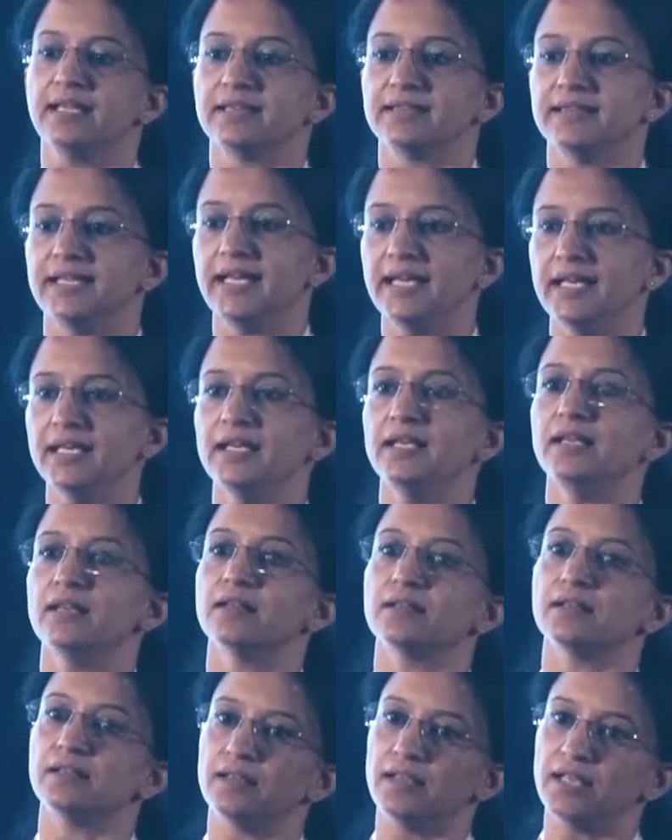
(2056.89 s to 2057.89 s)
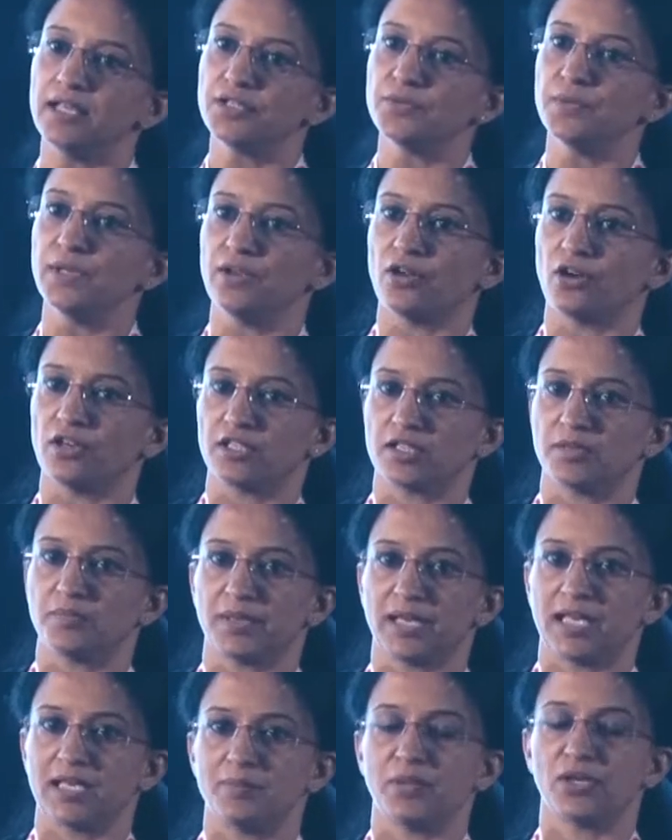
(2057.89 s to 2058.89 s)
then it will not
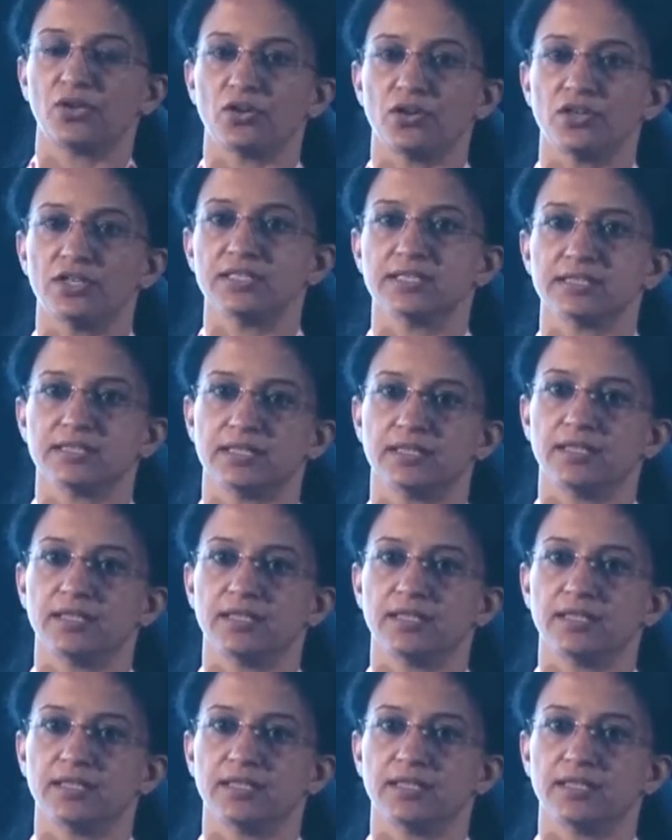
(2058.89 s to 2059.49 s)
compile, because